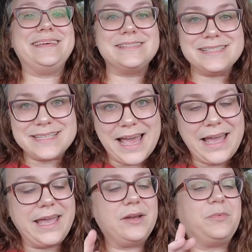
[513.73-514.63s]

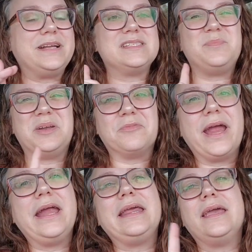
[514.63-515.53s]
inside when it's been
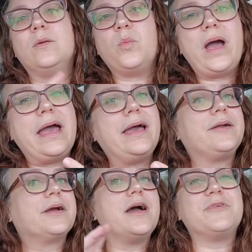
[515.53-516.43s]
rainy and
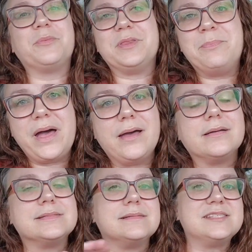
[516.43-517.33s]
wet or covered with
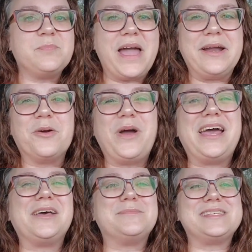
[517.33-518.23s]
bugs and spider
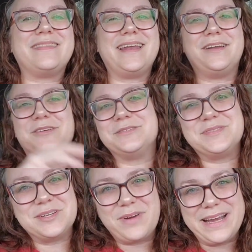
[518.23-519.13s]
webs, and then
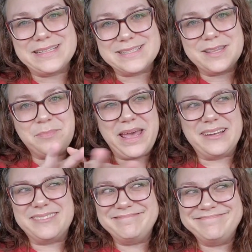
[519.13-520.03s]
introduce it right into the bed.